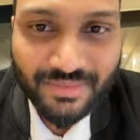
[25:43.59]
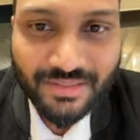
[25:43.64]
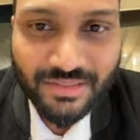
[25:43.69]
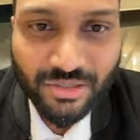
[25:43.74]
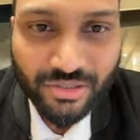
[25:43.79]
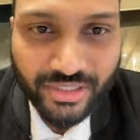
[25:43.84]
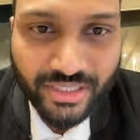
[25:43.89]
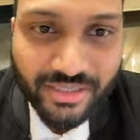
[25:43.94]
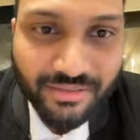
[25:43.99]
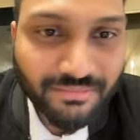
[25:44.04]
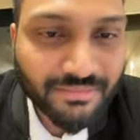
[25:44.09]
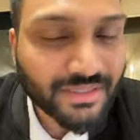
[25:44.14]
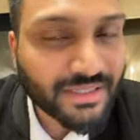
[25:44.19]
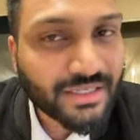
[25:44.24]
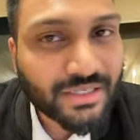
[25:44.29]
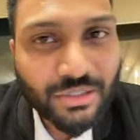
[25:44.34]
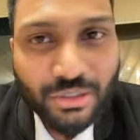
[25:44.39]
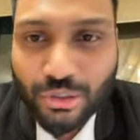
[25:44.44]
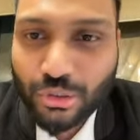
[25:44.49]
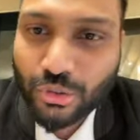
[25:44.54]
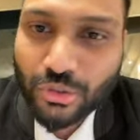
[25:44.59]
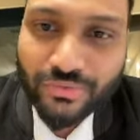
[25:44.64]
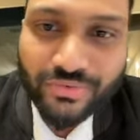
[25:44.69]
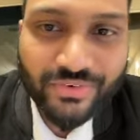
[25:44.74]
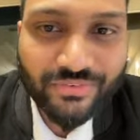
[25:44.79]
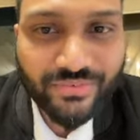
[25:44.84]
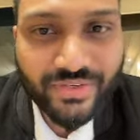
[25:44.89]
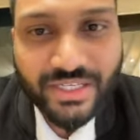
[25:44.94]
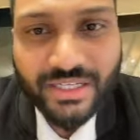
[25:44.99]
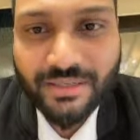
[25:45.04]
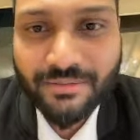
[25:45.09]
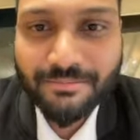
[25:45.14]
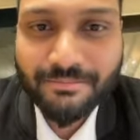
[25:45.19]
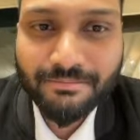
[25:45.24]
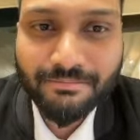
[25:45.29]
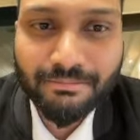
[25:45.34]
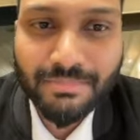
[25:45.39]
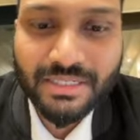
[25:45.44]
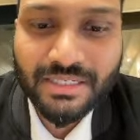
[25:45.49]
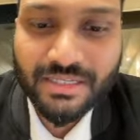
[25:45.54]
Okay, 250
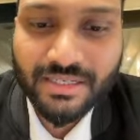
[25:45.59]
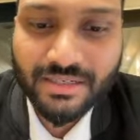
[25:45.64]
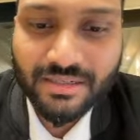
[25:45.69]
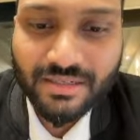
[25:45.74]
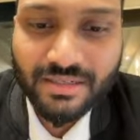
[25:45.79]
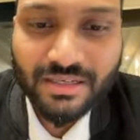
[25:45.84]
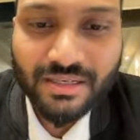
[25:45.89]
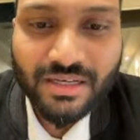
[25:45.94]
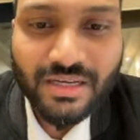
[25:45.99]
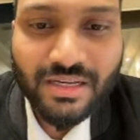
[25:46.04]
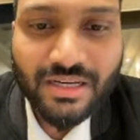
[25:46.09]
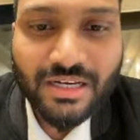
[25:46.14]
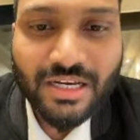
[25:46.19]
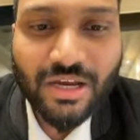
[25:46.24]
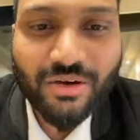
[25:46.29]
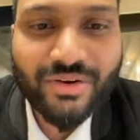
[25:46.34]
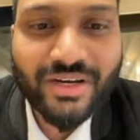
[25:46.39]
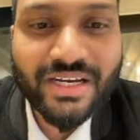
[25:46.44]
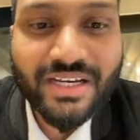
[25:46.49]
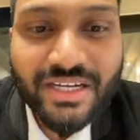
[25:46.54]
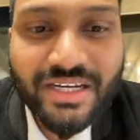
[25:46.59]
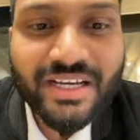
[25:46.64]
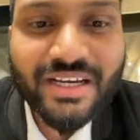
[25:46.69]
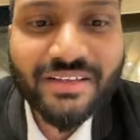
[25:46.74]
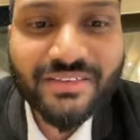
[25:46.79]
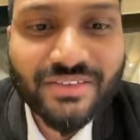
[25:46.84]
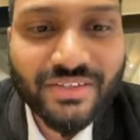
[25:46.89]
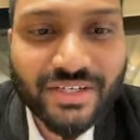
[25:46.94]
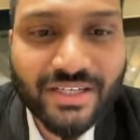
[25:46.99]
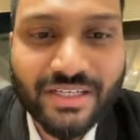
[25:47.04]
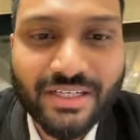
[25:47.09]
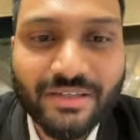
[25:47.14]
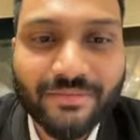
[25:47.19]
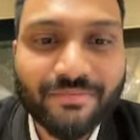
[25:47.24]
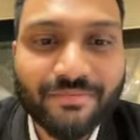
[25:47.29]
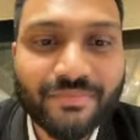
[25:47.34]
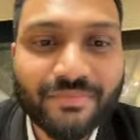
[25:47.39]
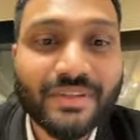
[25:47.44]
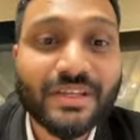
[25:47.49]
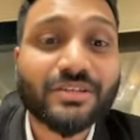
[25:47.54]
billion. Now India three,
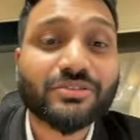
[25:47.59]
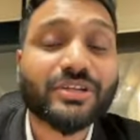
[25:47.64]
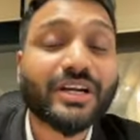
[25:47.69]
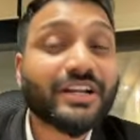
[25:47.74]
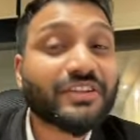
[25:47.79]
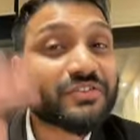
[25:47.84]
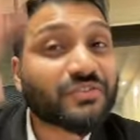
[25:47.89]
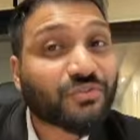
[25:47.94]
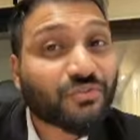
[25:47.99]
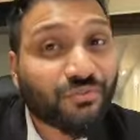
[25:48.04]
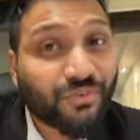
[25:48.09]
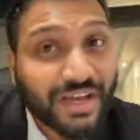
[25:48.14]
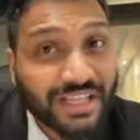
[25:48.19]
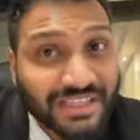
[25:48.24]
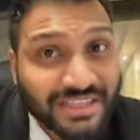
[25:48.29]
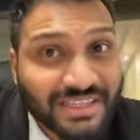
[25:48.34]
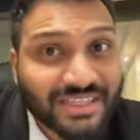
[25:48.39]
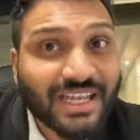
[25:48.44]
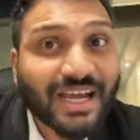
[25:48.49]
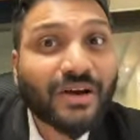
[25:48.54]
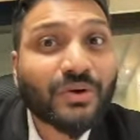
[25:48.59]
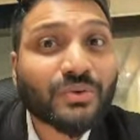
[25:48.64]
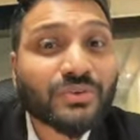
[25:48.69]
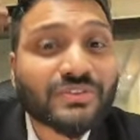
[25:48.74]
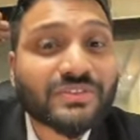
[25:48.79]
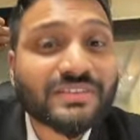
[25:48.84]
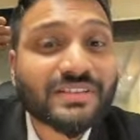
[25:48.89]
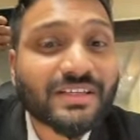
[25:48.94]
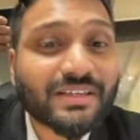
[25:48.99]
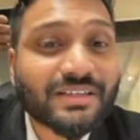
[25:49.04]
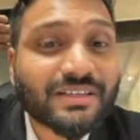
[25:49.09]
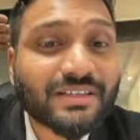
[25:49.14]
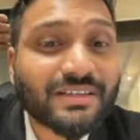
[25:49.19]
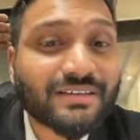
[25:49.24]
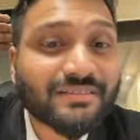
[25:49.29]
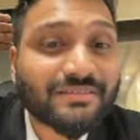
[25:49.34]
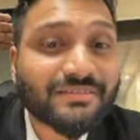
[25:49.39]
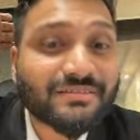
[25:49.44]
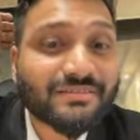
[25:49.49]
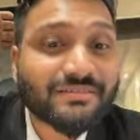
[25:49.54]
that is
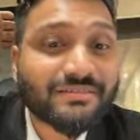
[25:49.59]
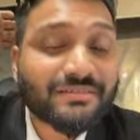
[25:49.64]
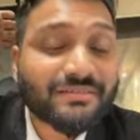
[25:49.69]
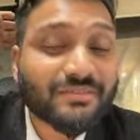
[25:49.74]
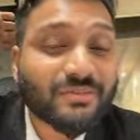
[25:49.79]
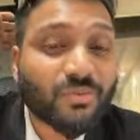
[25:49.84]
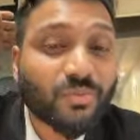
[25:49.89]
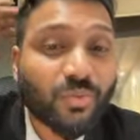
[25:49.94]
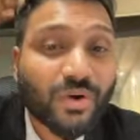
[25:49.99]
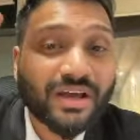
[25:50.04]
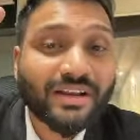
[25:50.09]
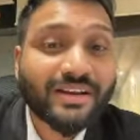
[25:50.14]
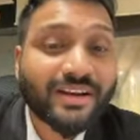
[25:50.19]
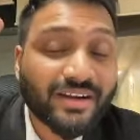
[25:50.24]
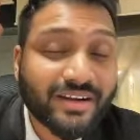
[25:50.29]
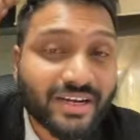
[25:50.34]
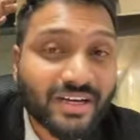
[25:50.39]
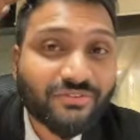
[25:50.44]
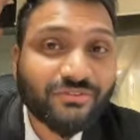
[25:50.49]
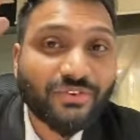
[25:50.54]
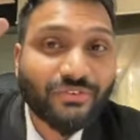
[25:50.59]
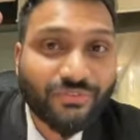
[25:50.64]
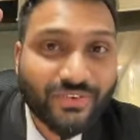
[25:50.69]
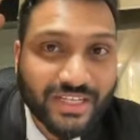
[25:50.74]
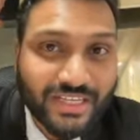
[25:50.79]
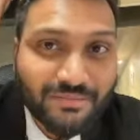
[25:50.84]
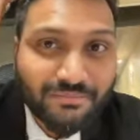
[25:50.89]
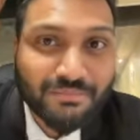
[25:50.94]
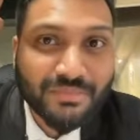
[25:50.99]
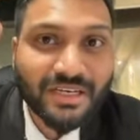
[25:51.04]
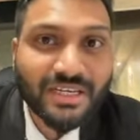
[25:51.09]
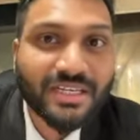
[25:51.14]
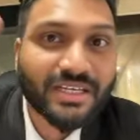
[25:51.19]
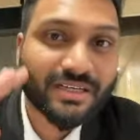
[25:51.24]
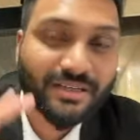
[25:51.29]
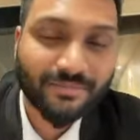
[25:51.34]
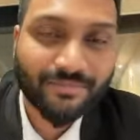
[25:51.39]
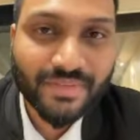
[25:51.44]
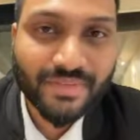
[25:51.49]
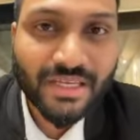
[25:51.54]
1,150
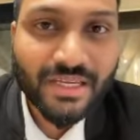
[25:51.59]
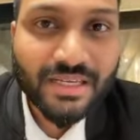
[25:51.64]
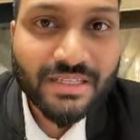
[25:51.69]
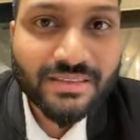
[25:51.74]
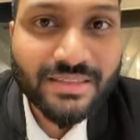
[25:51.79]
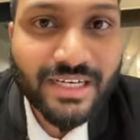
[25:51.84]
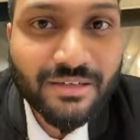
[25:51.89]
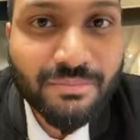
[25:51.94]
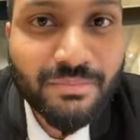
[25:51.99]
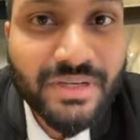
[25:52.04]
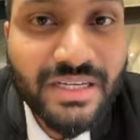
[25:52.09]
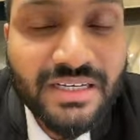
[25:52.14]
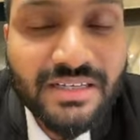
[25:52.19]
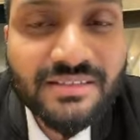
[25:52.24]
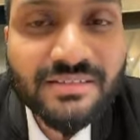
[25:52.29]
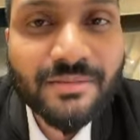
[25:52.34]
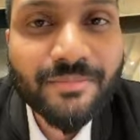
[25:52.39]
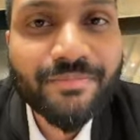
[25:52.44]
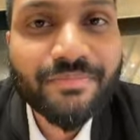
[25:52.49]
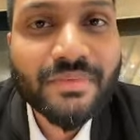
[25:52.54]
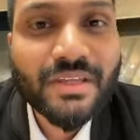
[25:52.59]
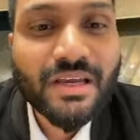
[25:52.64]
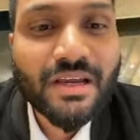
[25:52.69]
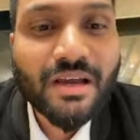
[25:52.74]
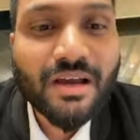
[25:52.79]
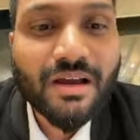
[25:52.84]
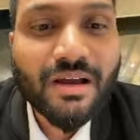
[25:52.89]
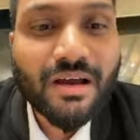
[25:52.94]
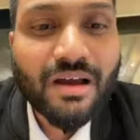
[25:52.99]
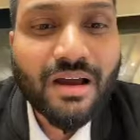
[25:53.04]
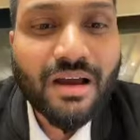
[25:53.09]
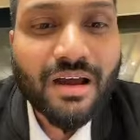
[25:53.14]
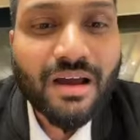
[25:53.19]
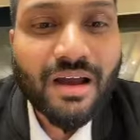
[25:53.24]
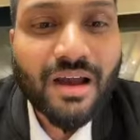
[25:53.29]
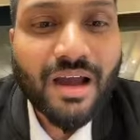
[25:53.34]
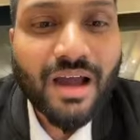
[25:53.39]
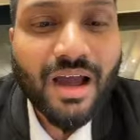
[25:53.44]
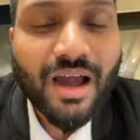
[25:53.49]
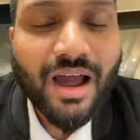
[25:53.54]
million. That means
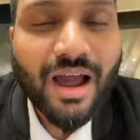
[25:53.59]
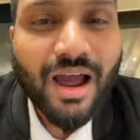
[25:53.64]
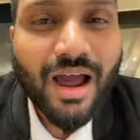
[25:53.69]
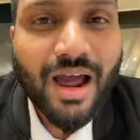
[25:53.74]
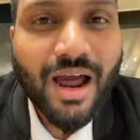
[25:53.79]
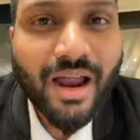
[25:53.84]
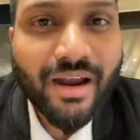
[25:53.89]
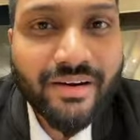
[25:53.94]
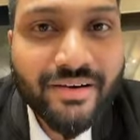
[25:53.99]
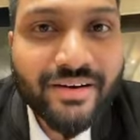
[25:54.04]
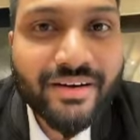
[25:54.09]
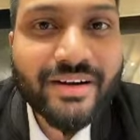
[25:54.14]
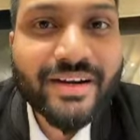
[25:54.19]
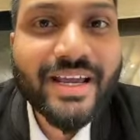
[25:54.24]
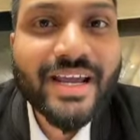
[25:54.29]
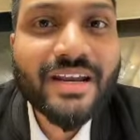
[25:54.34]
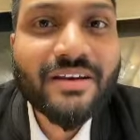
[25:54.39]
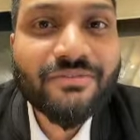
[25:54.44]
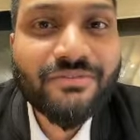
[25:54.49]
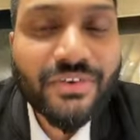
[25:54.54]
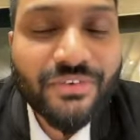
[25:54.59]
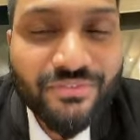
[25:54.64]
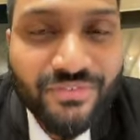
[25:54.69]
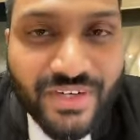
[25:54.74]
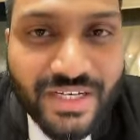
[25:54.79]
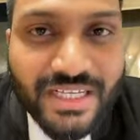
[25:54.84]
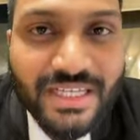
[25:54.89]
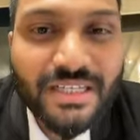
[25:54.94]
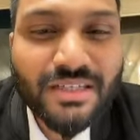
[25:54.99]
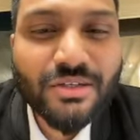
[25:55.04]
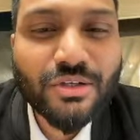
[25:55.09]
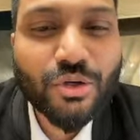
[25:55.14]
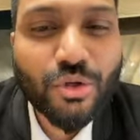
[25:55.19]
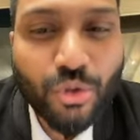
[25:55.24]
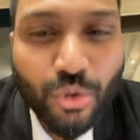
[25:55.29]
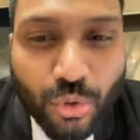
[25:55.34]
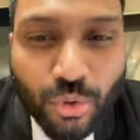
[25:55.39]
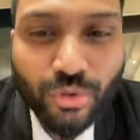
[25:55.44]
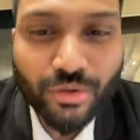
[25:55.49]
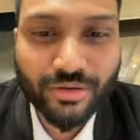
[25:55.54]
115
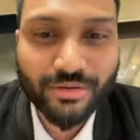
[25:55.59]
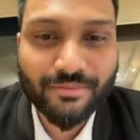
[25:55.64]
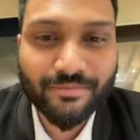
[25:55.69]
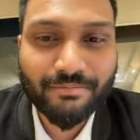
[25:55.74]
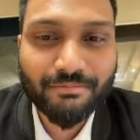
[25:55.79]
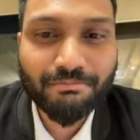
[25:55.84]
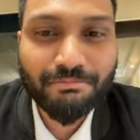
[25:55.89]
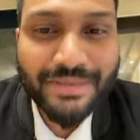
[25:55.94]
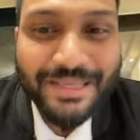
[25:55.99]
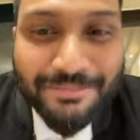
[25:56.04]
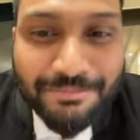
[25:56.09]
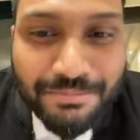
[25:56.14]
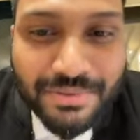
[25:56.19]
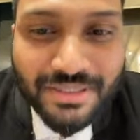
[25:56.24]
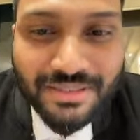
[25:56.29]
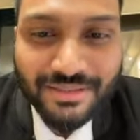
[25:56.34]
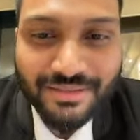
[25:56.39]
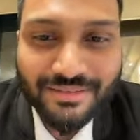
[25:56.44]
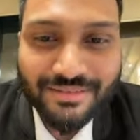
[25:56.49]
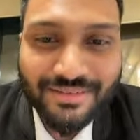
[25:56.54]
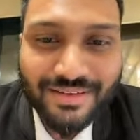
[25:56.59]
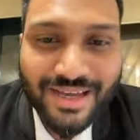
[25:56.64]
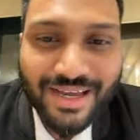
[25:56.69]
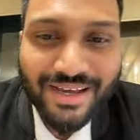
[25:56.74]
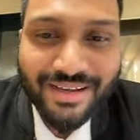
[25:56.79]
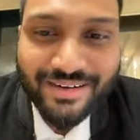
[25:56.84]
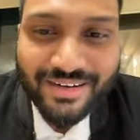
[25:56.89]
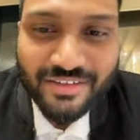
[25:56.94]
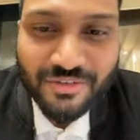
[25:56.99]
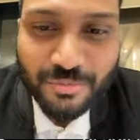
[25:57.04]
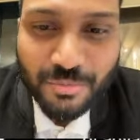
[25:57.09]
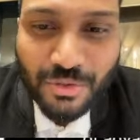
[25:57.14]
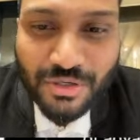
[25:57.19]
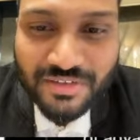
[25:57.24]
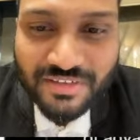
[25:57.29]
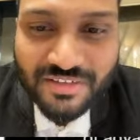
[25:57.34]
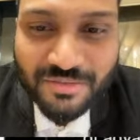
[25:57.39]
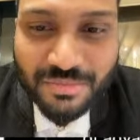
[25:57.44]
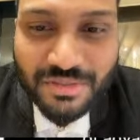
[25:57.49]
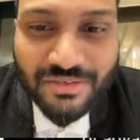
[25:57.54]
crore people are
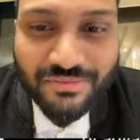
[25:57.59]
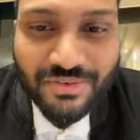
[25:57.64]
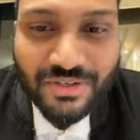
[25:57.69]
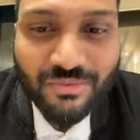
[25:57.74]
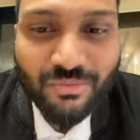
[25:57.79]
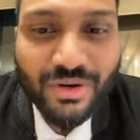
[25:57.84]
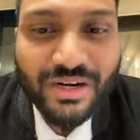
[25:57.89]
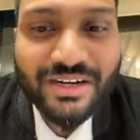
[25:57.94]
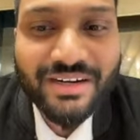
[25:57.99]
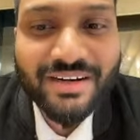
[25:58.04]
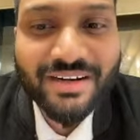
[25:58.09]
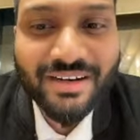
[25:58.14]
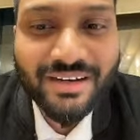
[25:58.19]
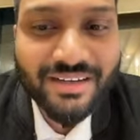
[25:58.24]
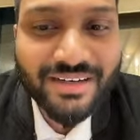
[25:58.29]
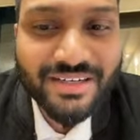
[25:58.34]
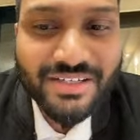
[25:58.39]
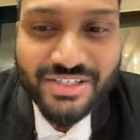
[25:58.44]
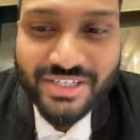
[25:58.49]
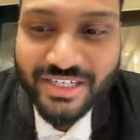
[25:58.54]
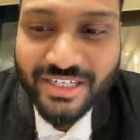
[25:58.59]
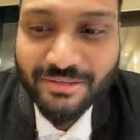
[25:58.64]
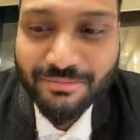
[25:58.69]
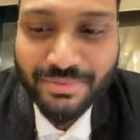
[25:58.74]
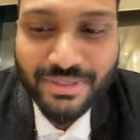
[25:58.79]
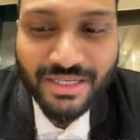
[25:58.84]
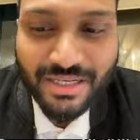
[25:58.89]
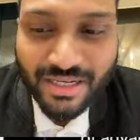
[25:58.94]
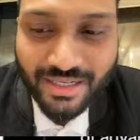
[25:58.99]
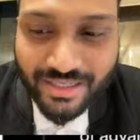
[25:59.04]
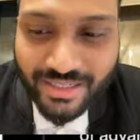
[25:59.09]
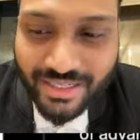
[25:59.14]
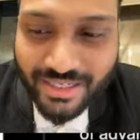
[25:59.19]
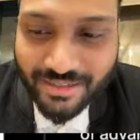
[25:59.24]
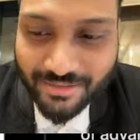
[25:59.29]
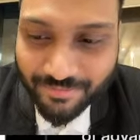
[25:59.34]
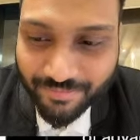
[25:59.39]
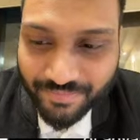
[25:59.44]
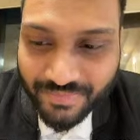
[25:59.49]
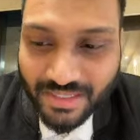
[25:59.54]
responsible for 1 trillion GDP
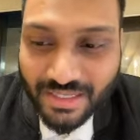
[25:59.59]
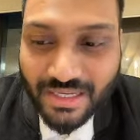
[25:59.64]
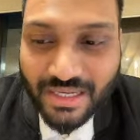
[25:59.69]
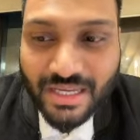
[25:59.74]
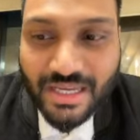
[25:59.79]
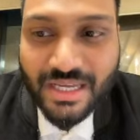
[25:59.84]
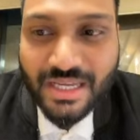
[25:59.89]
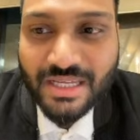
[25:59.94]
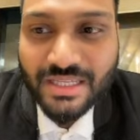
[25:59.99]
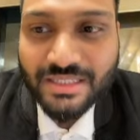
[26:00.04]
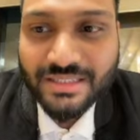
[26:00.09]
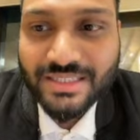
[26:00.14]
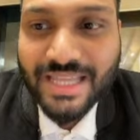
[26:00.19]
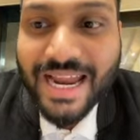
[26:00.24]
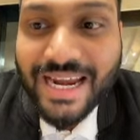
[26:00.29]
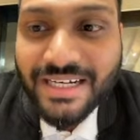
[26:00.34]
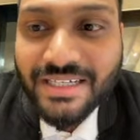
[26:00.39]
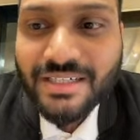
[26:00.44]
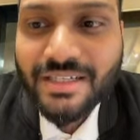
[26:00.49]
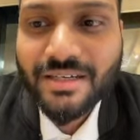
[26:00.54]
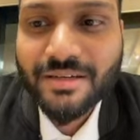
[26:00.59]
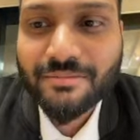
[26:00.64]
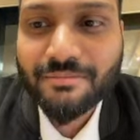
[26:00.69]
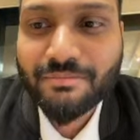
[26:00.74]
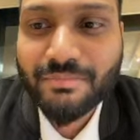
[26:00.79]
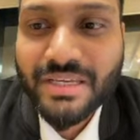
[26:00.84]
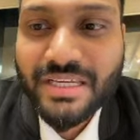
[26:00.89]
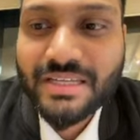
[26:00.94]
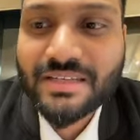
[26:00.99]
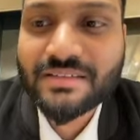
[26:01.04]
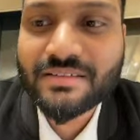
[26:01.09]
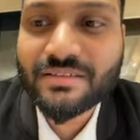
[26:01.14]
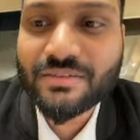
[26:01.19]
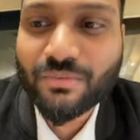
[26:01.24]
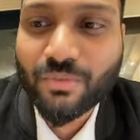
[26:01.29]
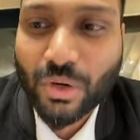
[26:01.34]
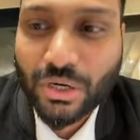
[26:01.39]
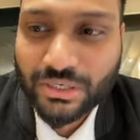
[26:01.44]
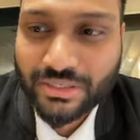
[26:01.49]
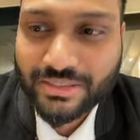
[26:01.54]
again. That means
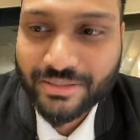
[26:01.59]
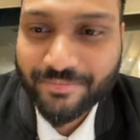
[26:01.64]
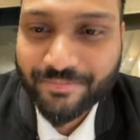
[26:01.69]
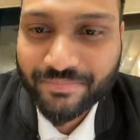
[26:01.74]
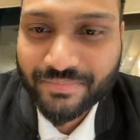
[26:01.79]
what?